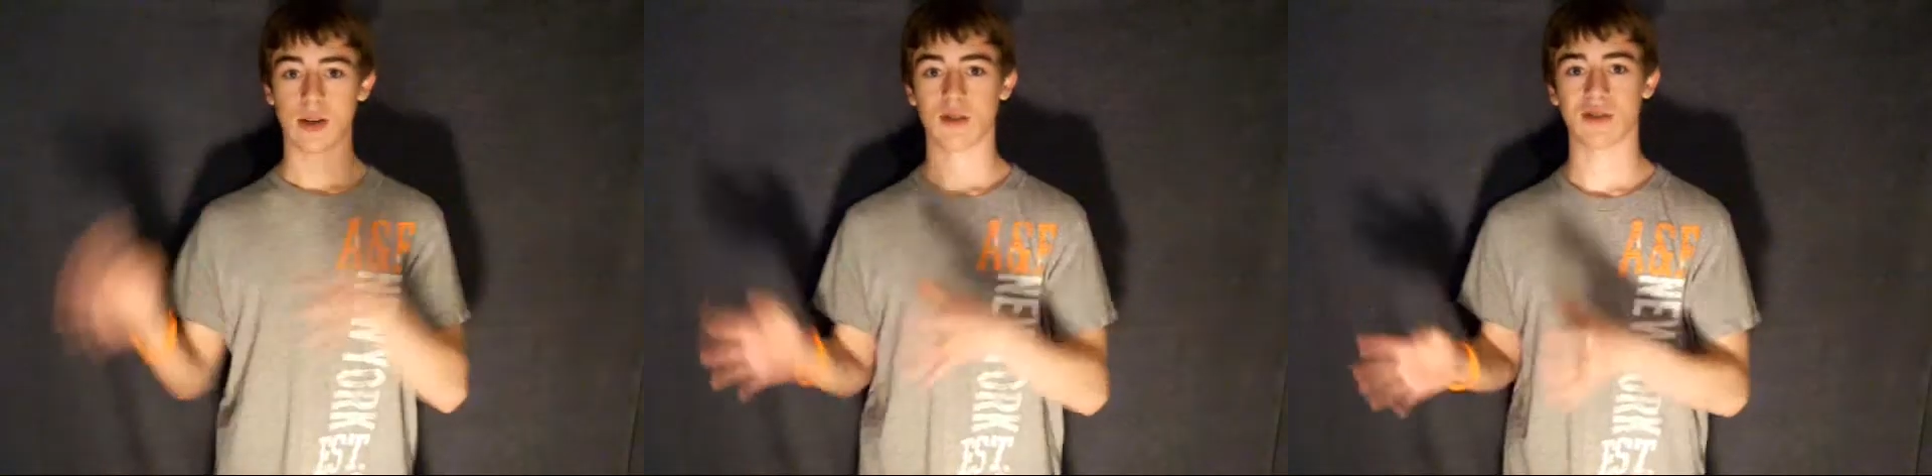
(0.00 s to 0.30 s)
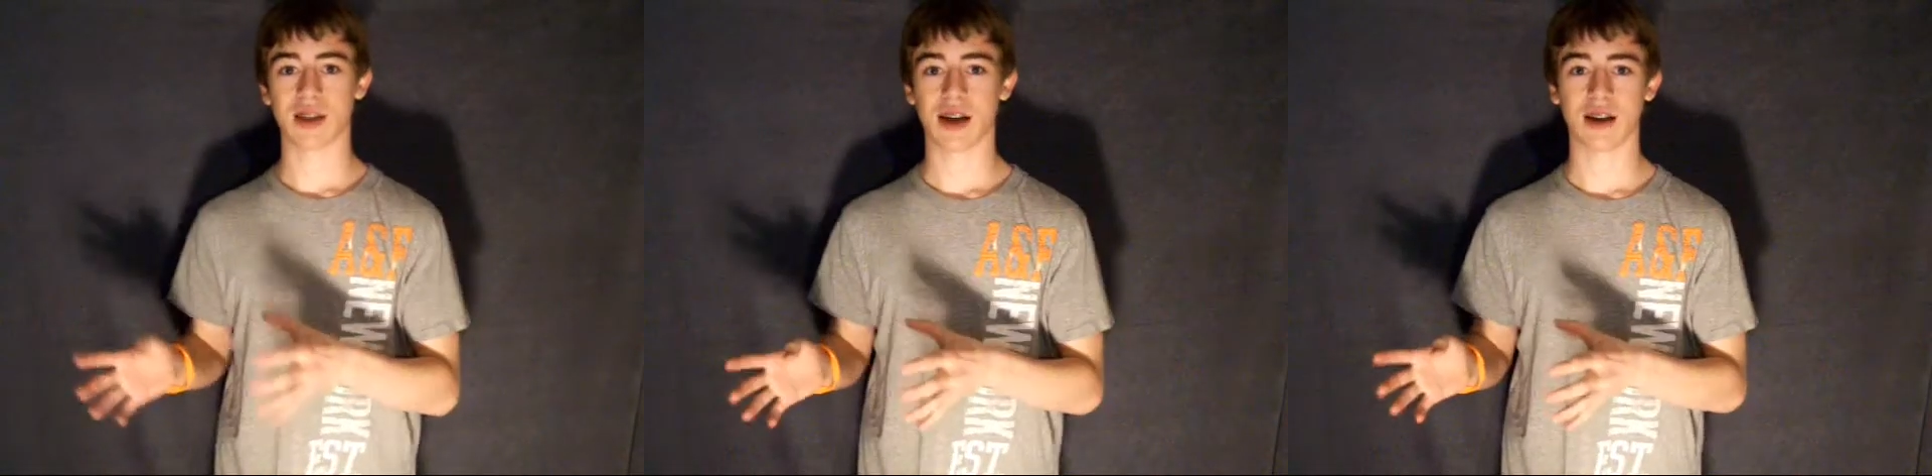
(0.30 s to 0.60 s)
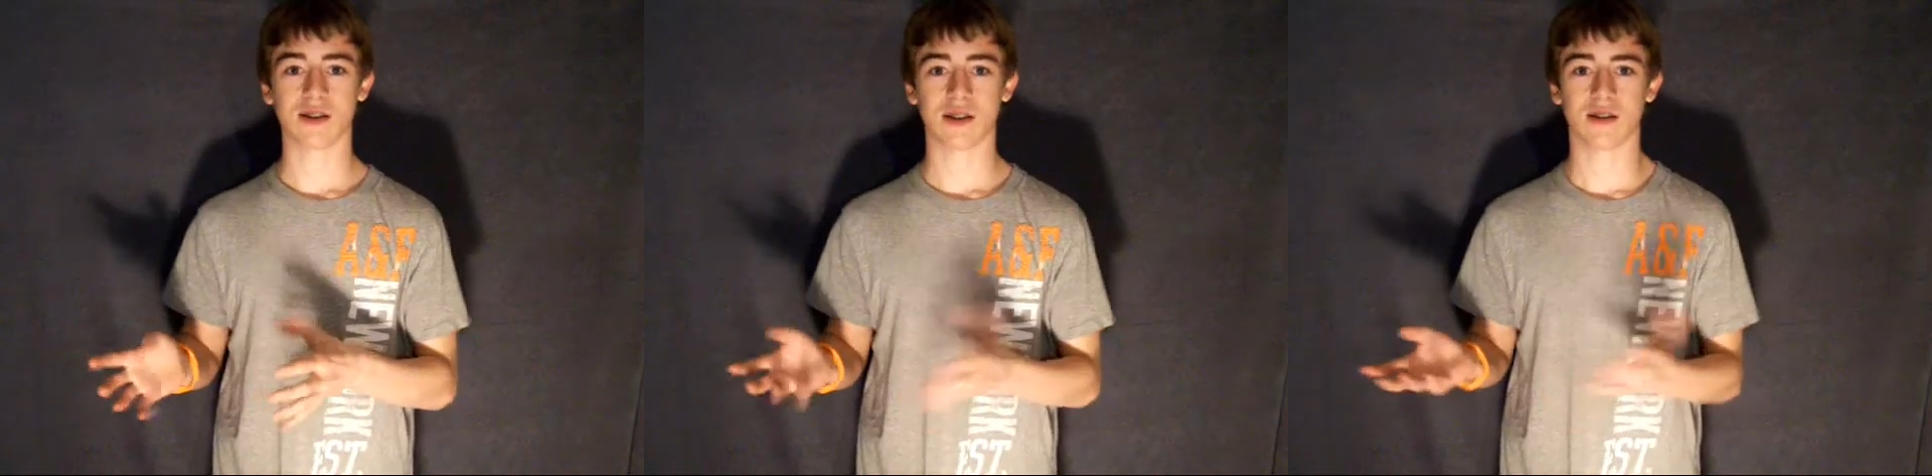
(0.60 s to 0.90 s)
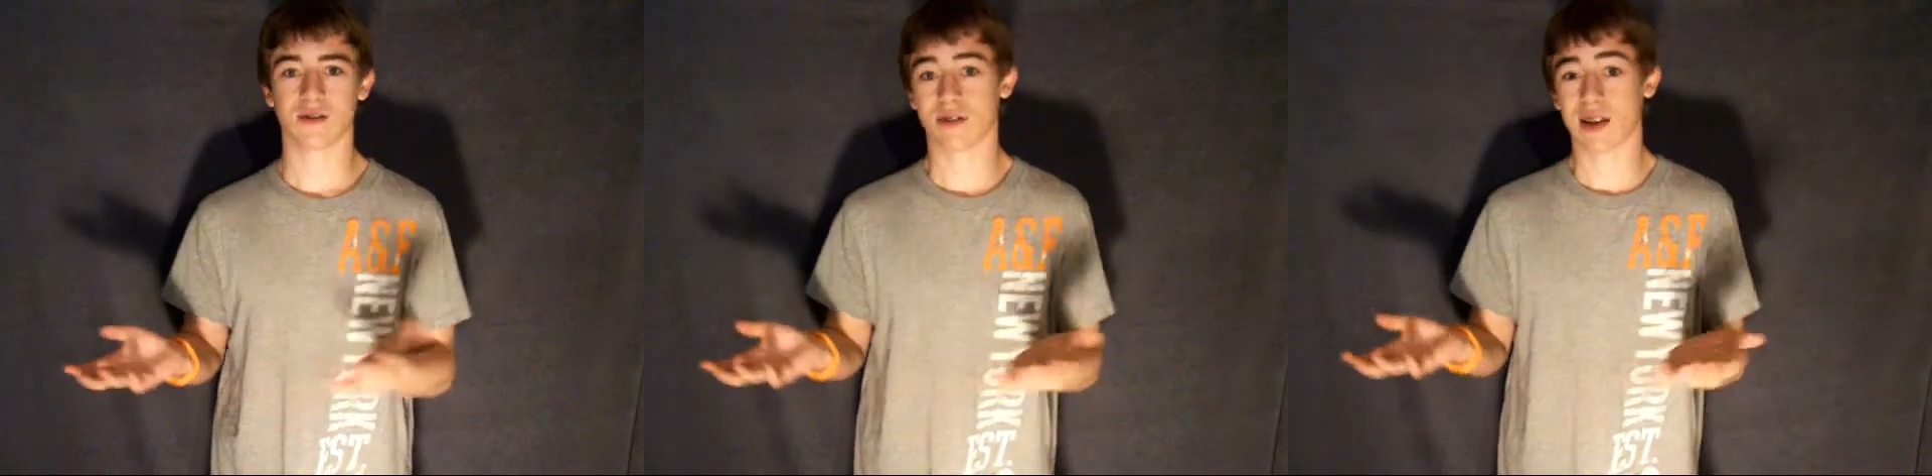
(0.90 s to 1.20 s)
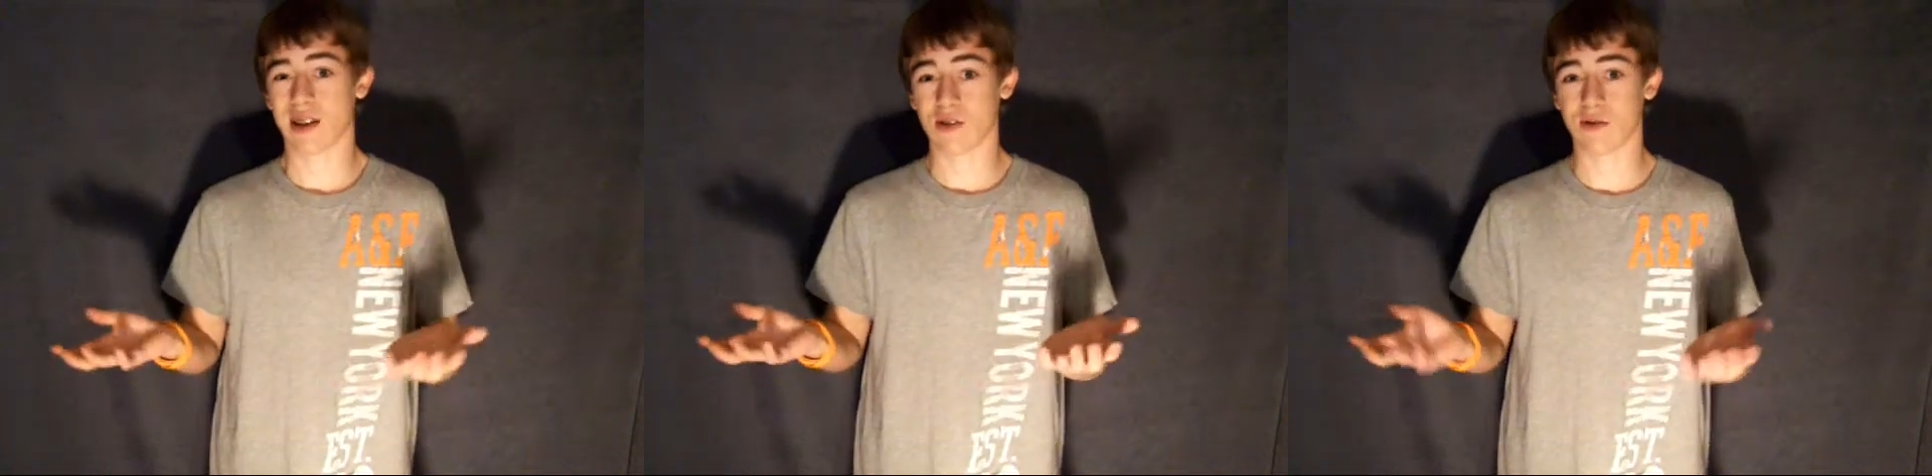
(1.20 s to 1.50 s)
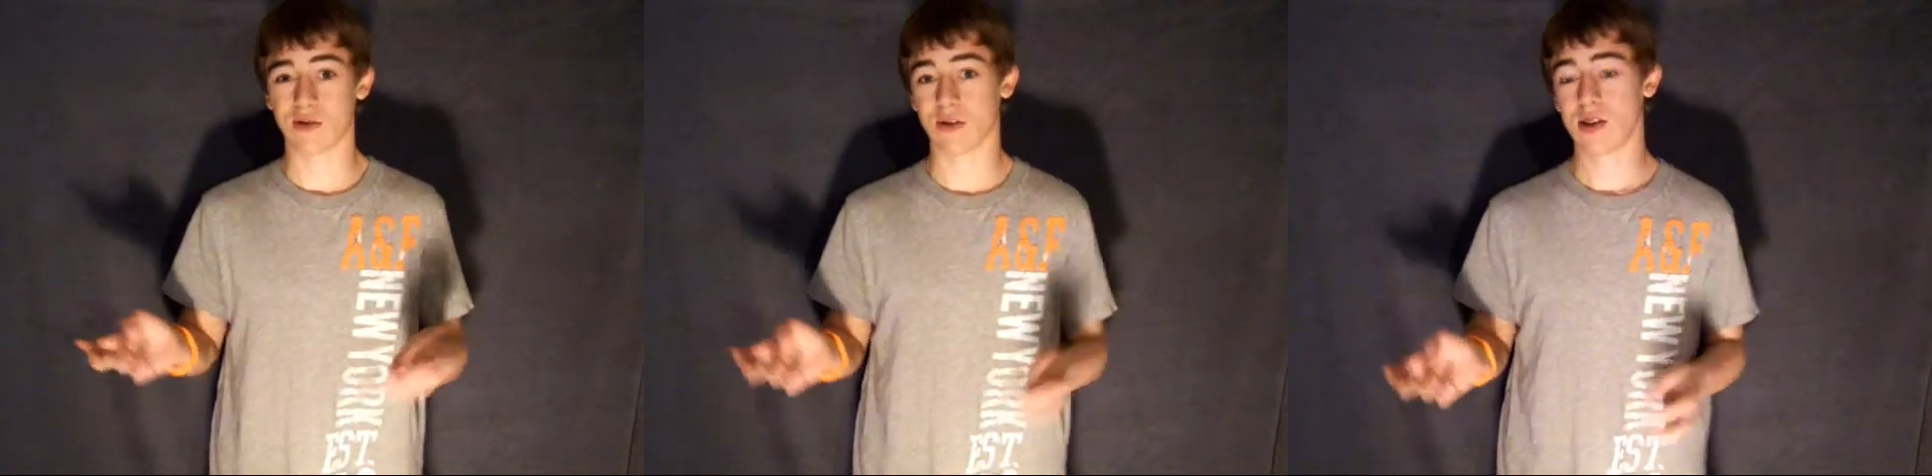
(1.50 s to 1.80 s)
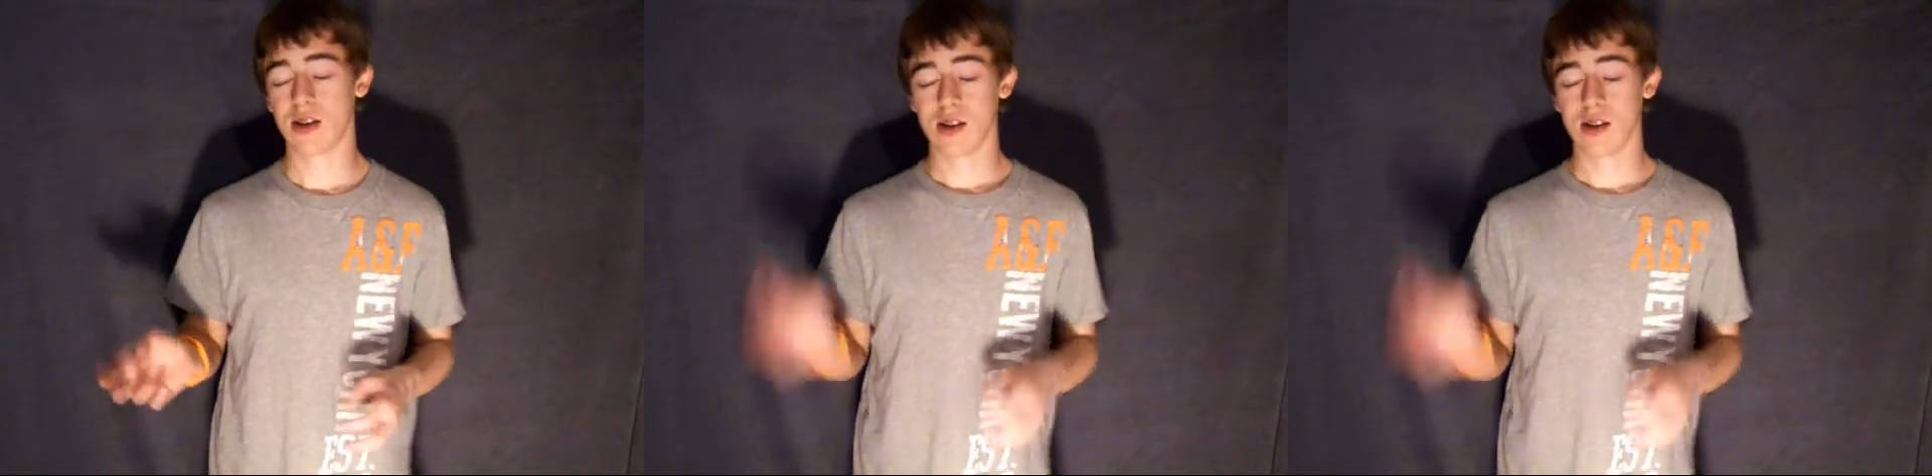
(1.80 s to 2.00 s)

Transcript: be over there, so it's kind of cool.